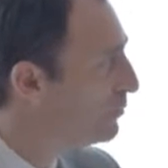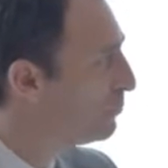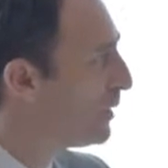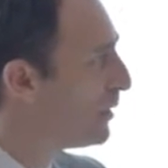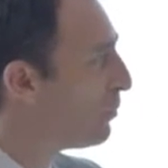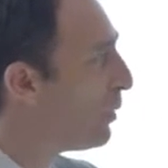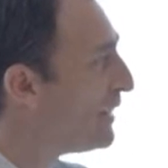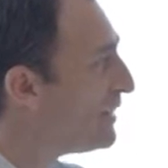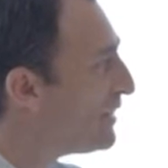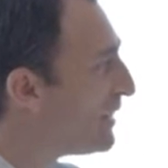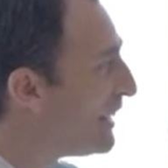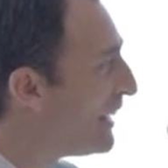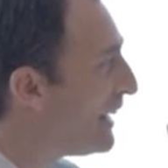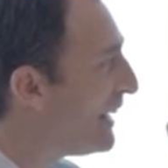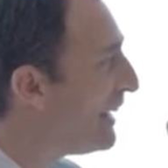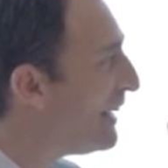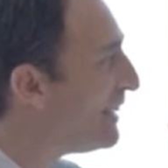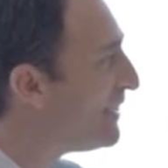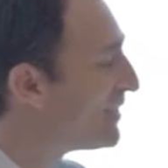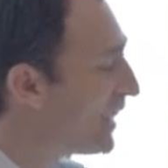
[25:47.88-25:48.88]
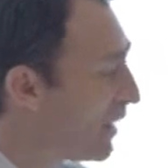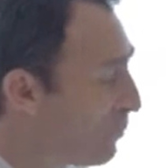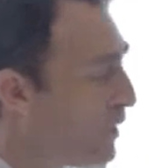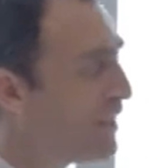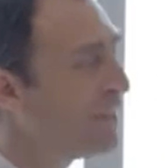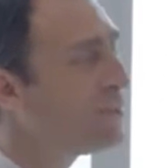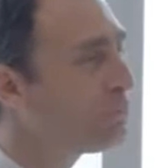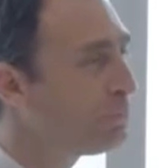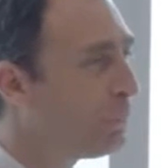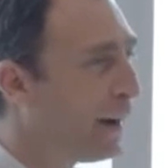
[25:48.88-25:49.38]
of spirit when
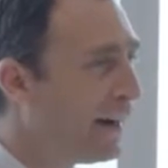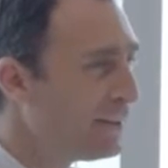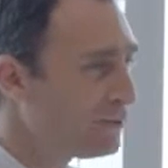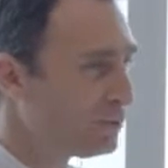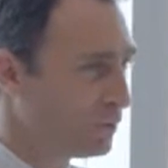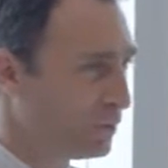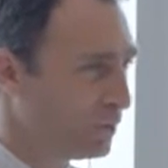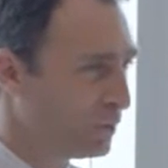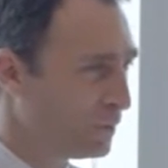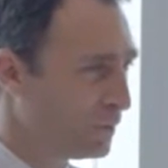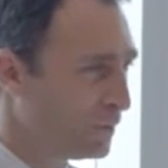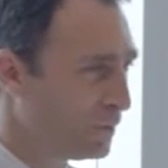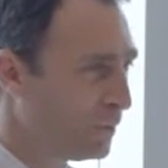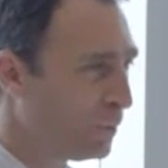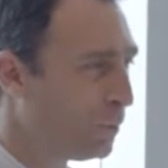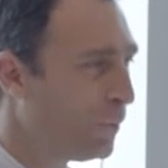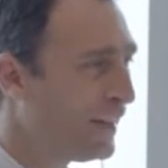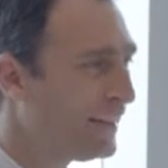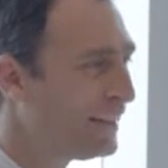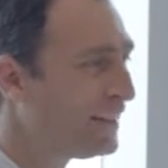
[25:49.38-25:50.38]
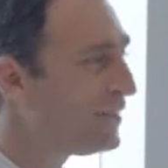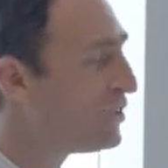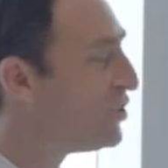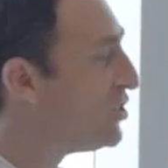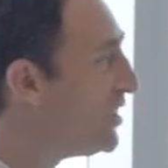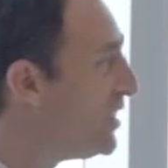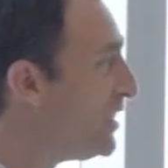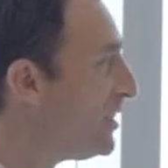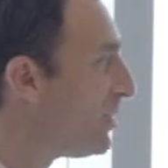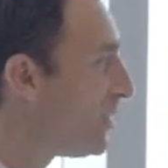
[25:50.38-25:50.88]
someone inspires you, when
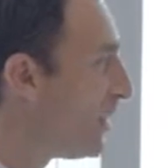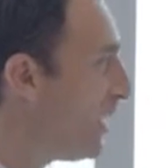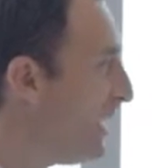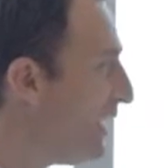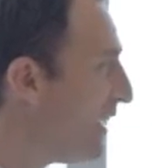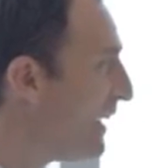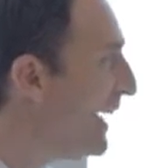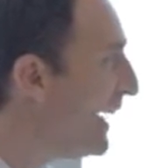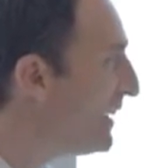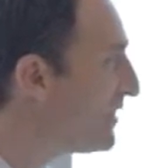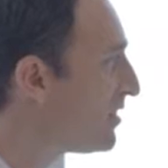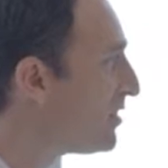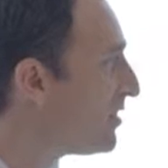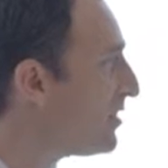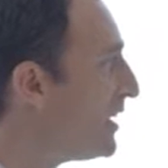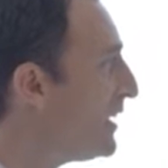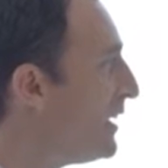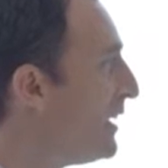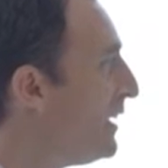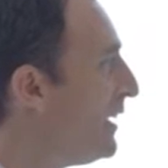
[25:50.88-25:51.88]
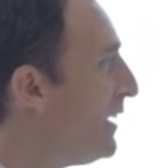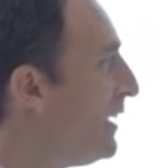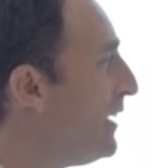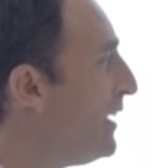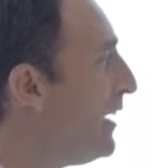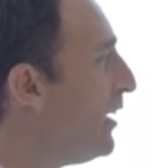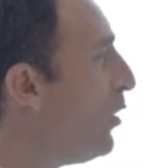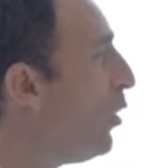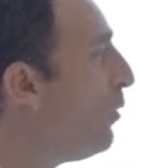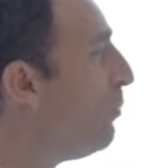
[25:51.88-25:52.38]
she or he gets
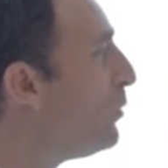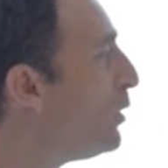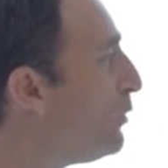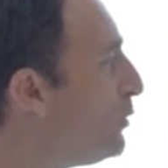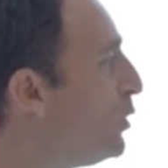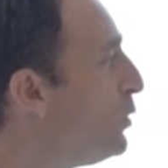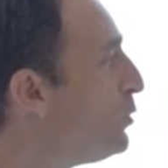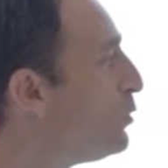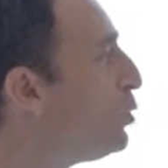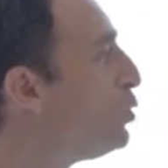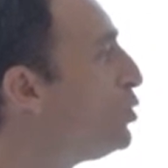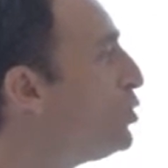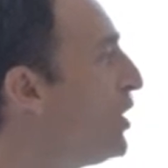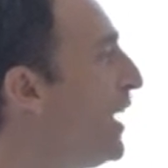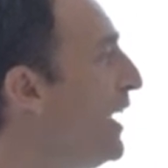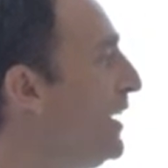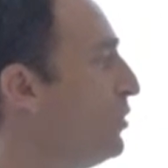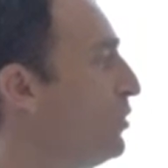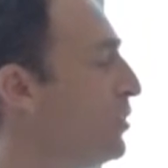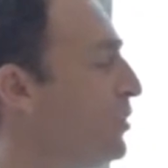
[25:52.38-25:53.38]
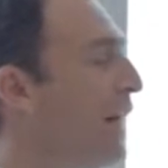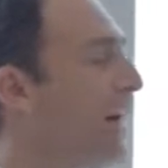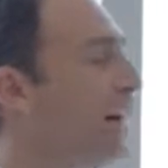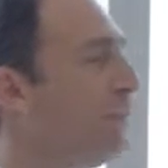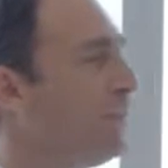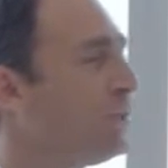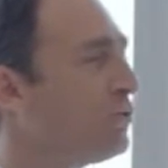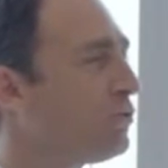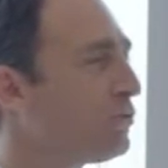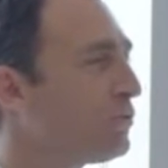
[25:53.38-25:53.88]
or moves you to change your
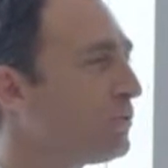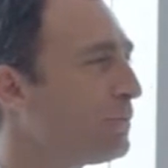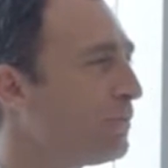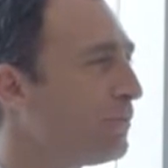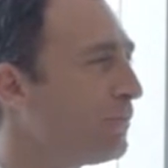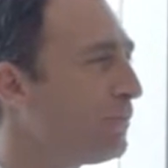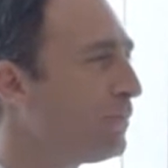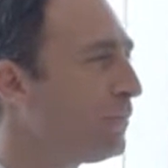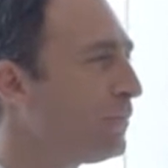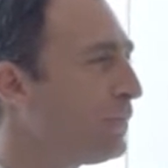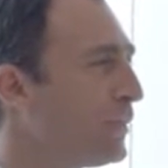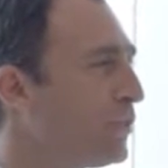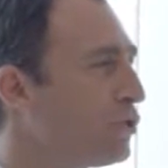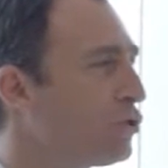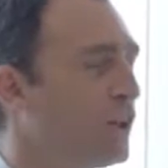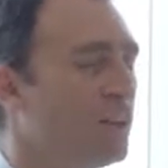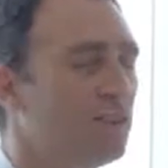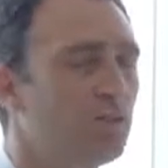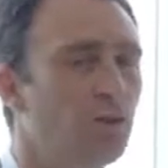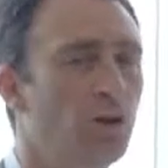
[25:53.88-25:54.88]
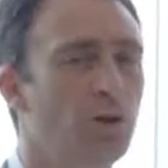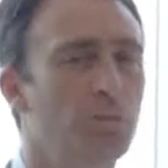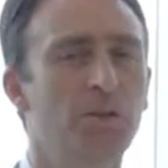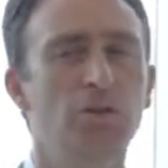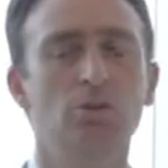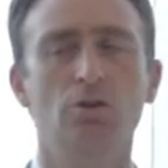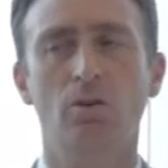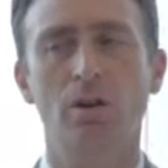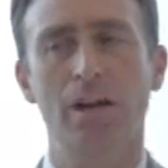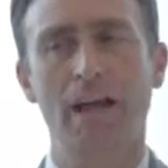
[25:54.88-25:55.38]
habits,
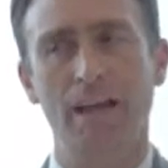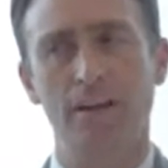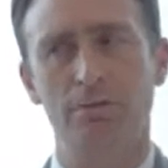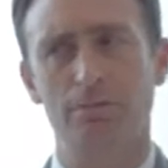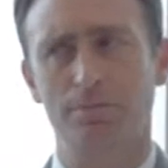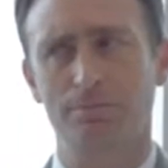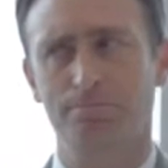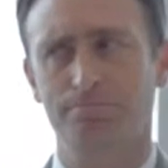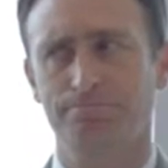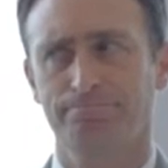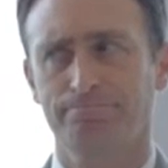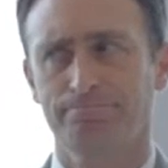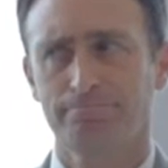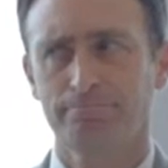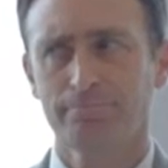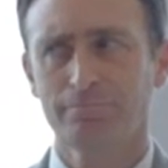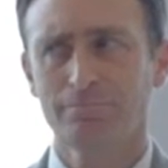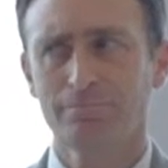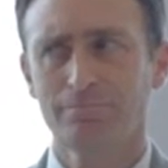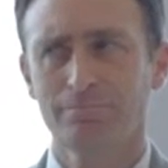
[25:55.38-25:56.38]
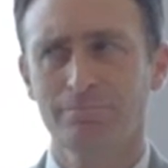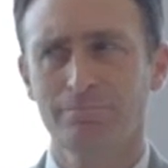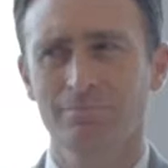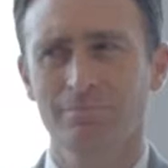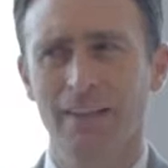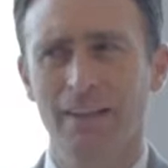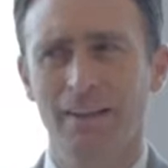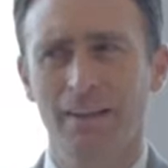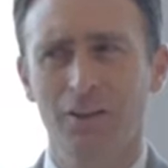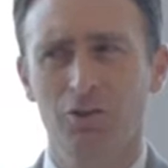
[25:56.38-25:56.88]
transforming your life.
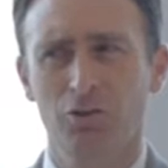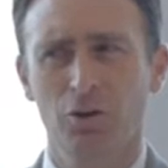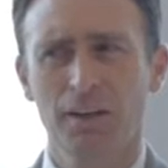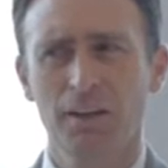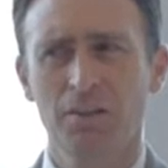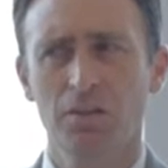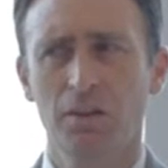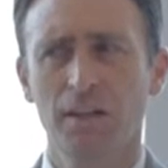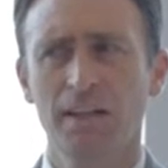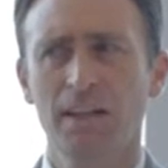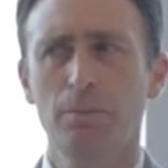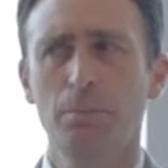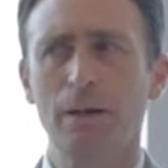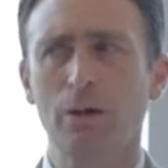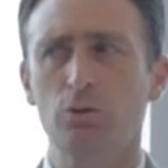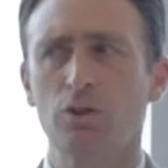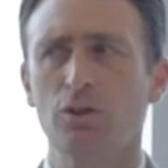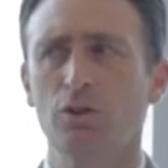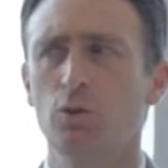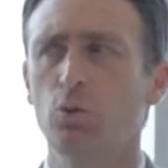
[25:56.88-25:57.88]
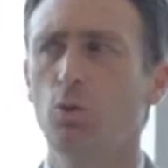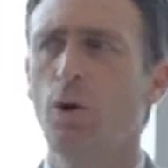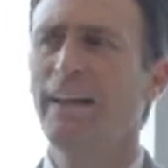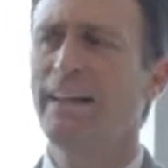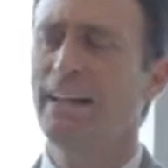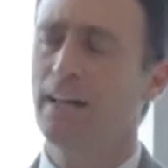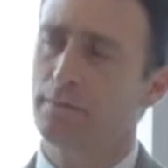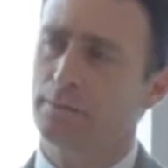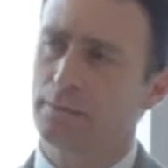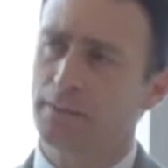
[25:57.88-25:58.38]
So again, think about, do I
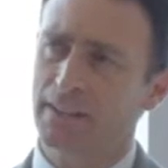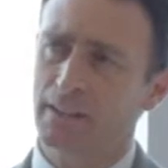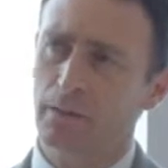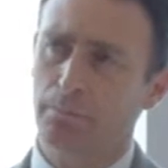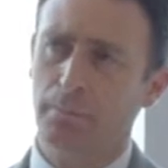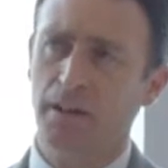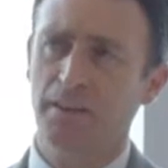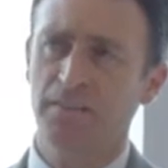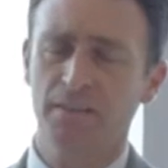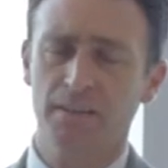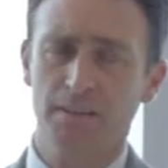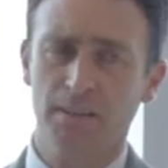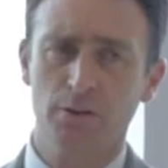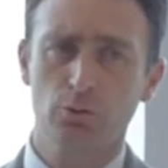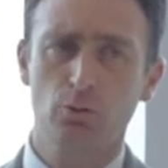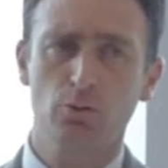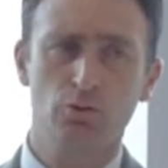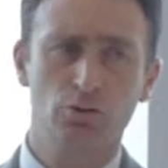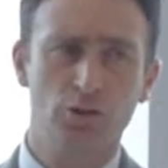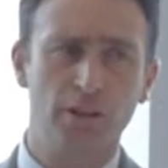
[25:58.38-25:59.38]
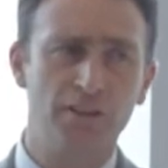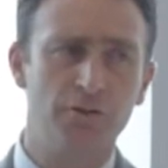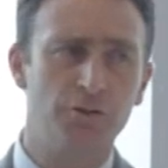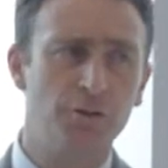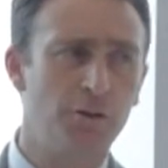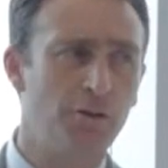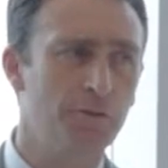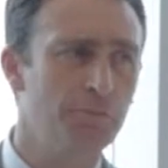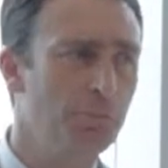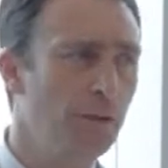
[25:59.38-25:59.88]
have the capacity to
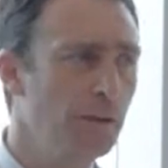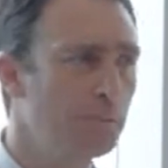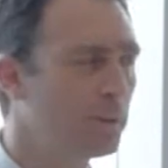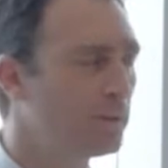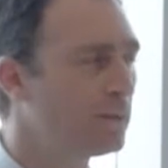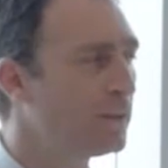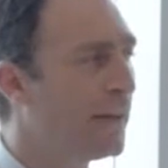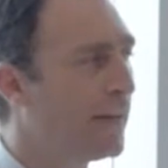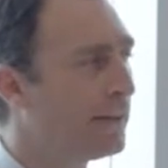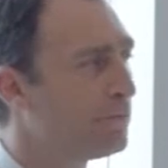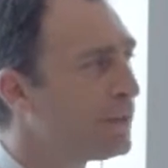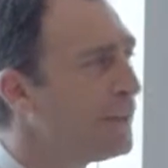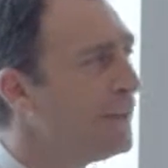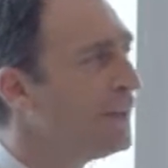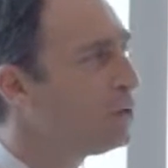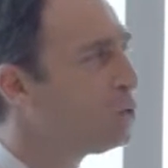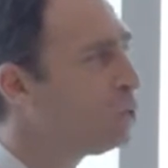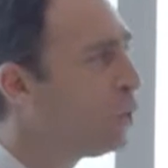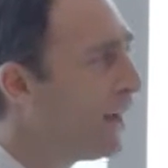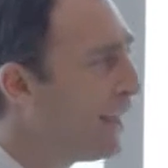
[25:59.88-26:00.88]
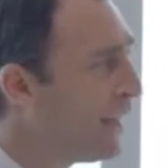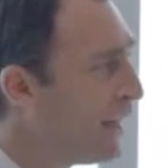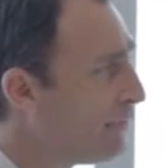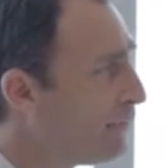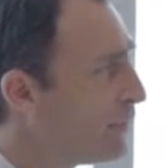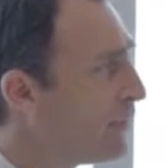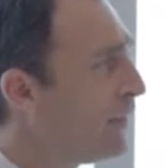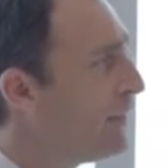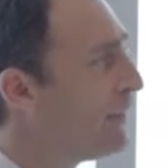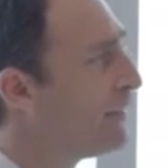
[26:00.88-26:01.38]
transform people's lives? Do I
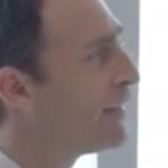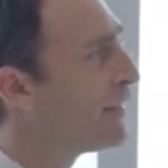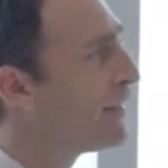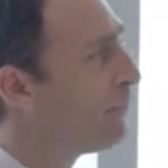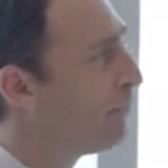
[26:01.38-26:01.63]
have the